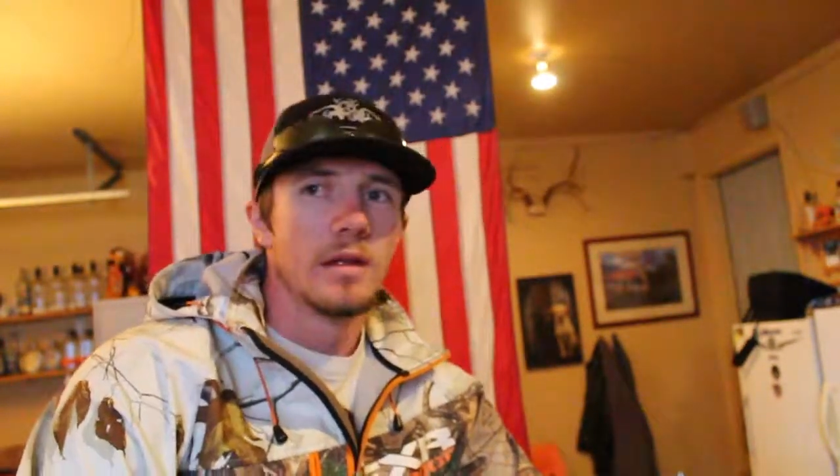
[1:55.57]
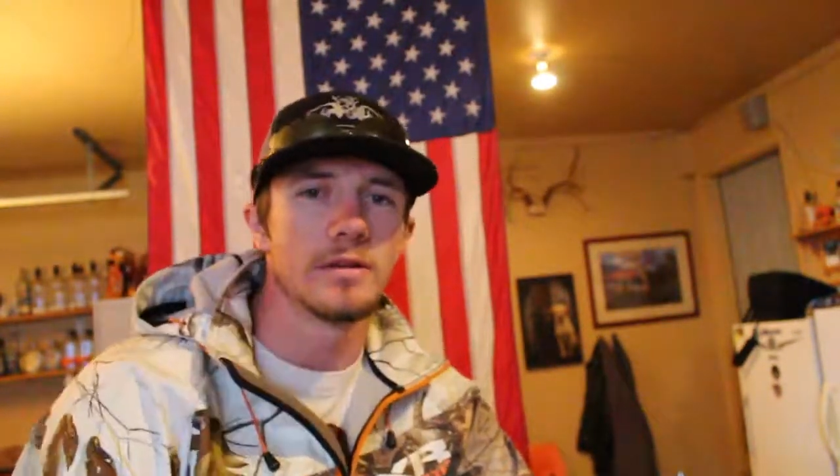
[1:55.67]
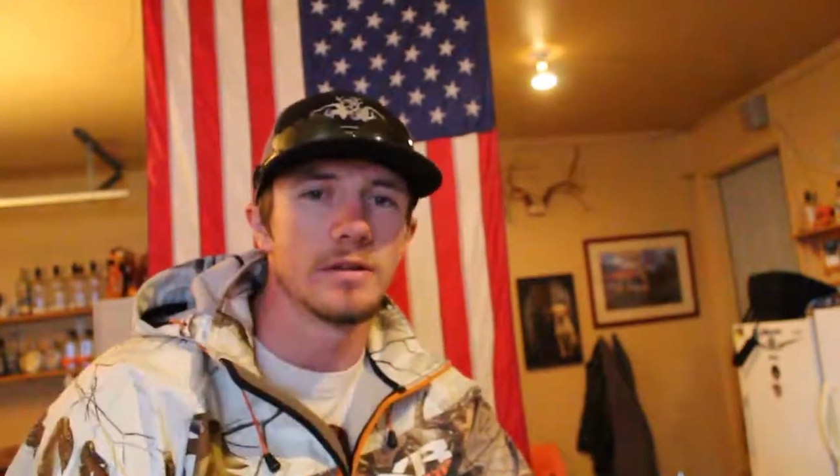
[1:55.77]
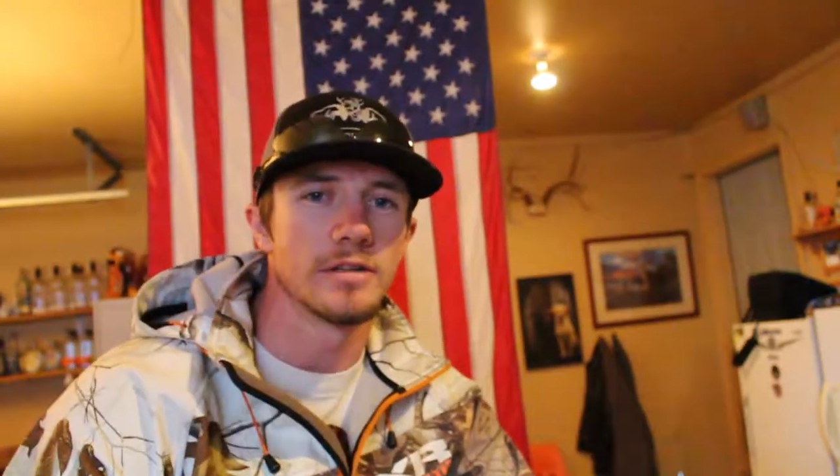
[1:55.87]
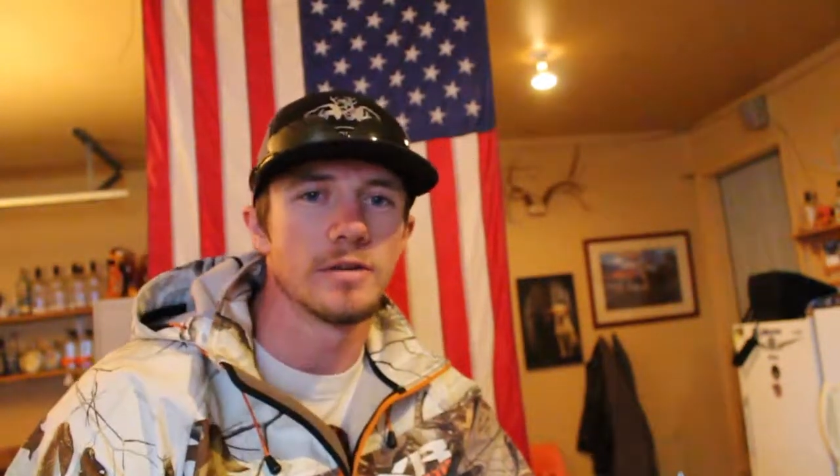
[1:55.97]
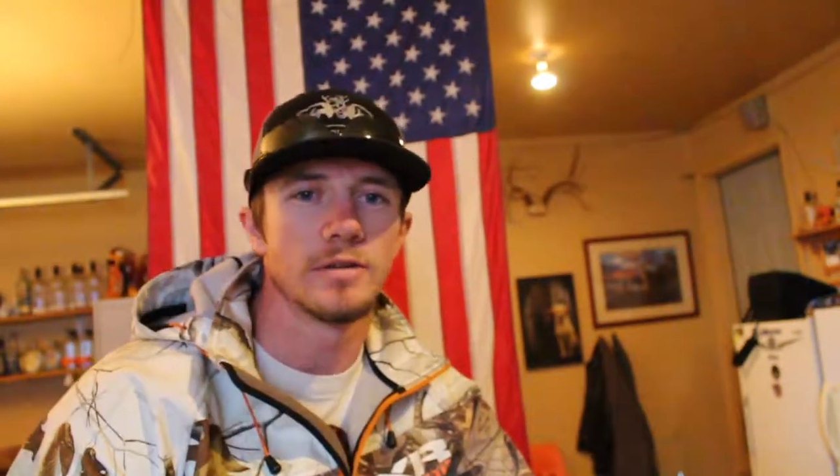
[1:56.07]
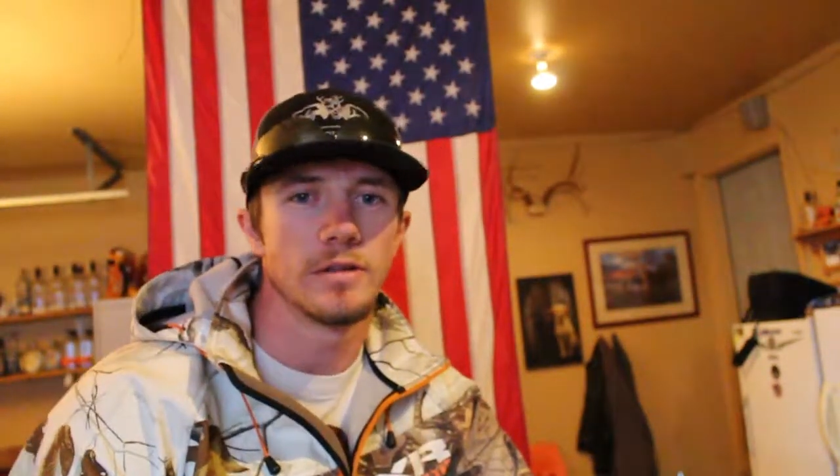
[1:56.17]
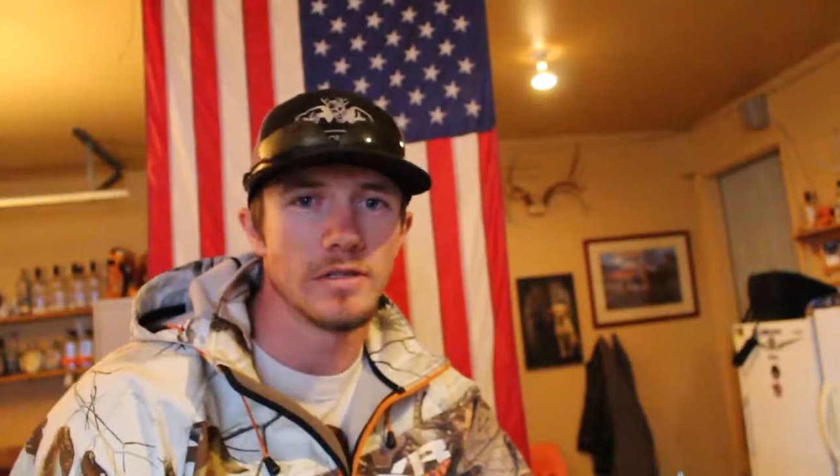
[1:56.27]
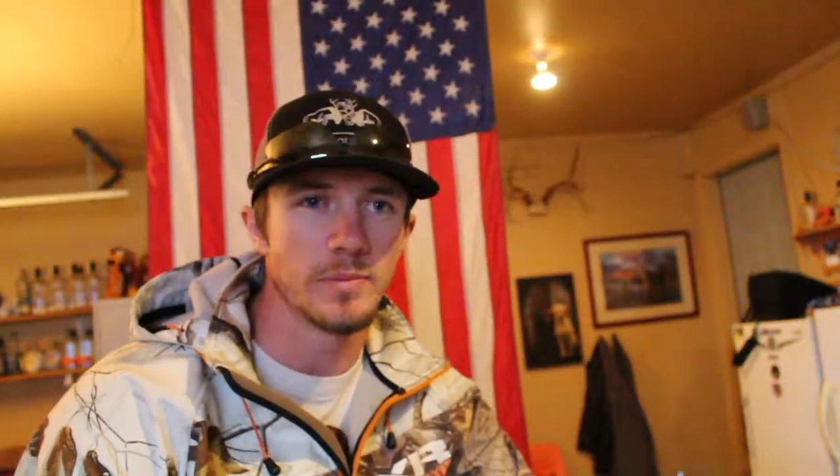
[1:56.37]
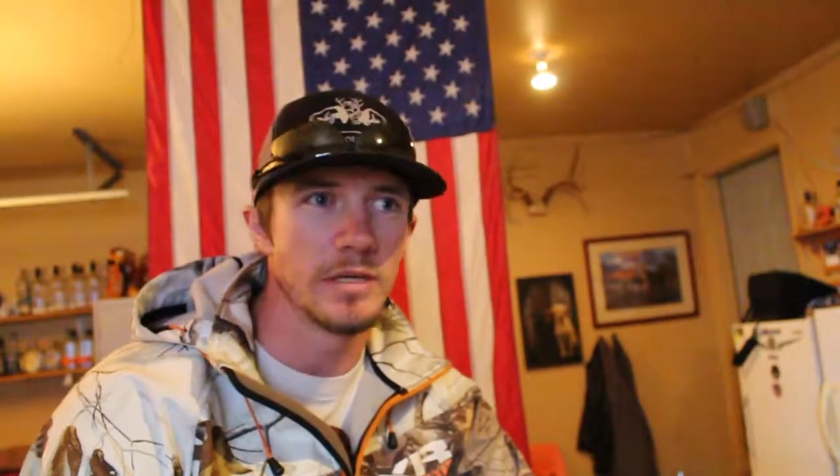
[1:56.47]
You can choose
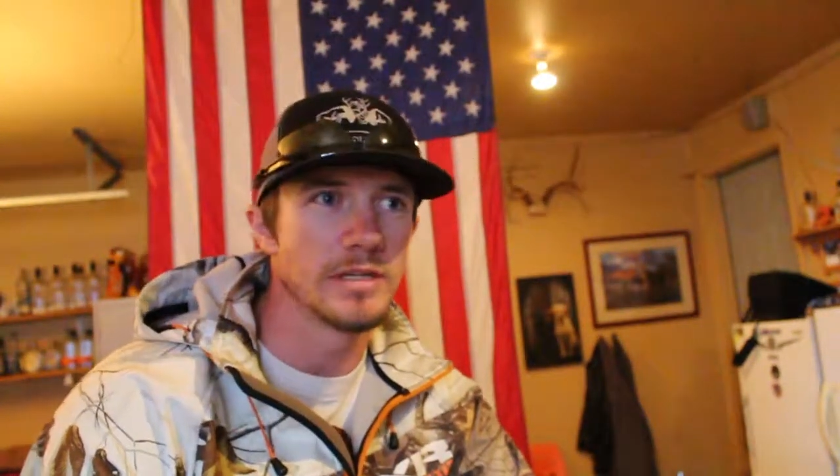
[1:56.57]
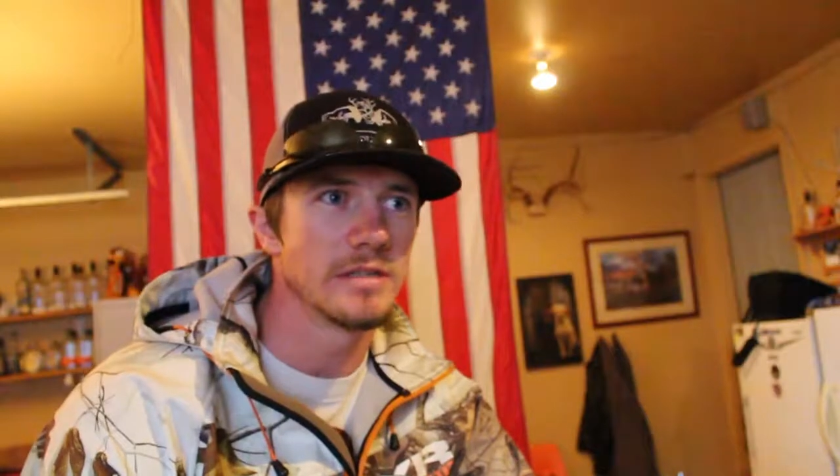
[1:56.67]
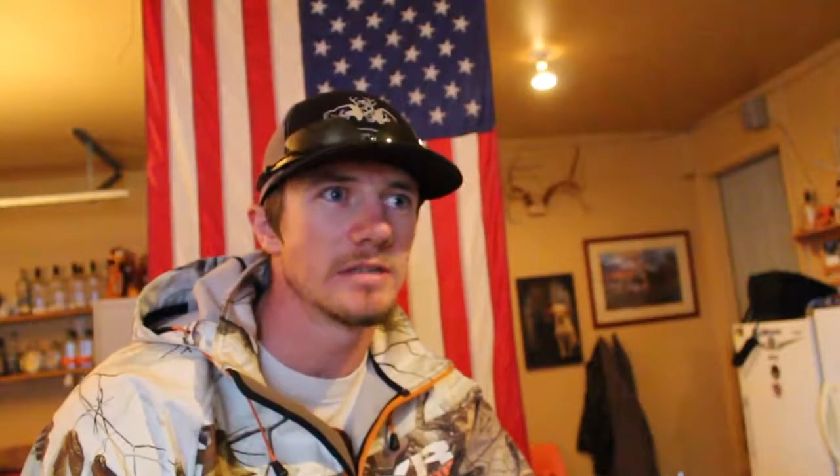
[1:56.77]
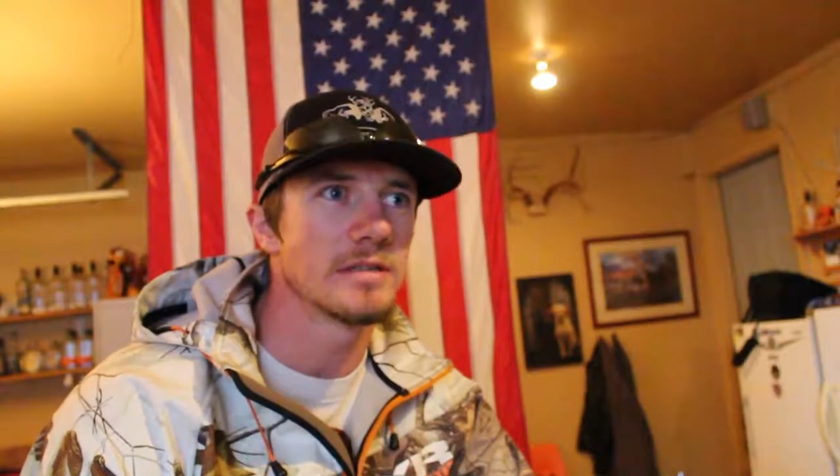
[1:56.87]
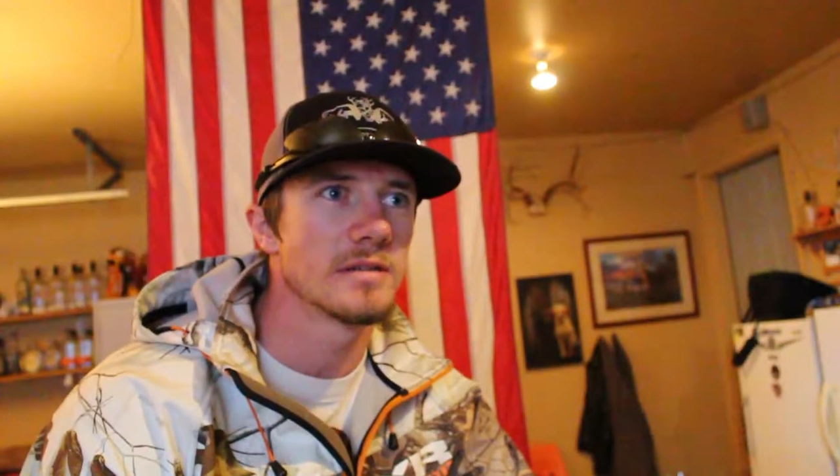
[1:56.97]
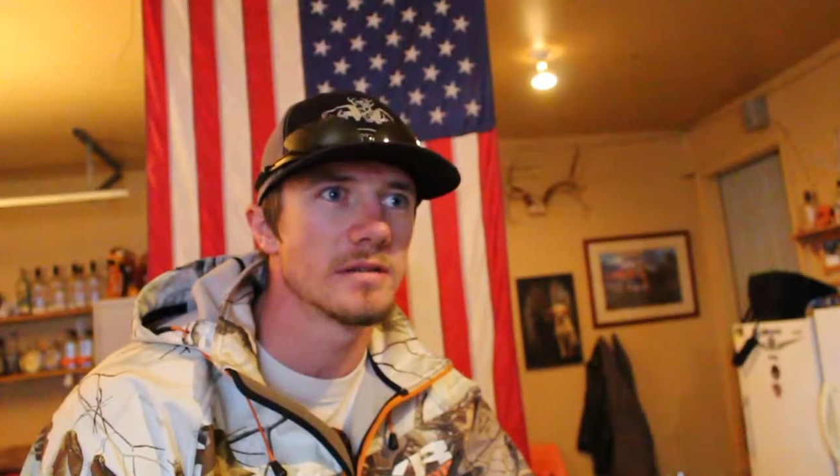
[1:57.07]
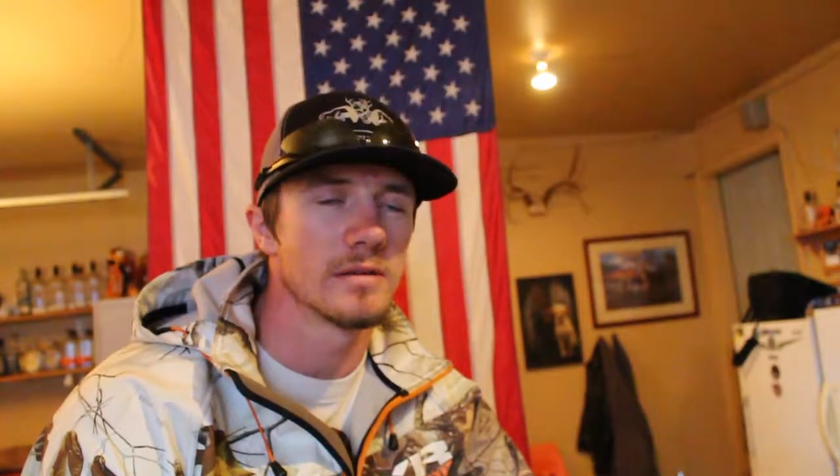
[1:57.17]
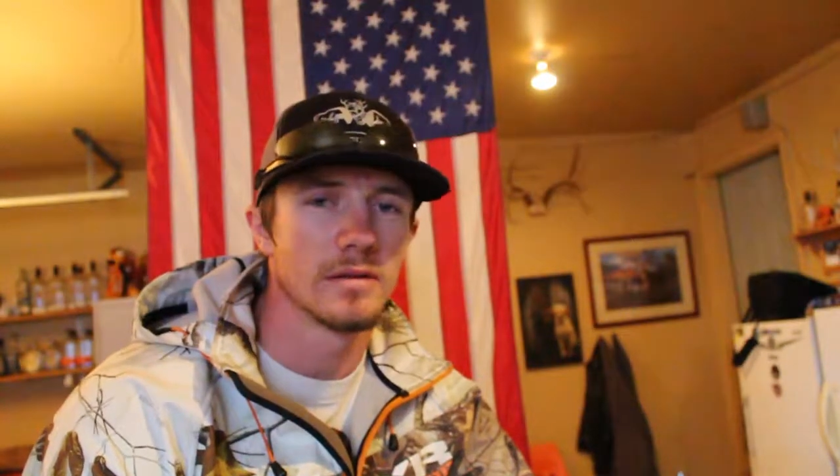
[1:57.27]
your species,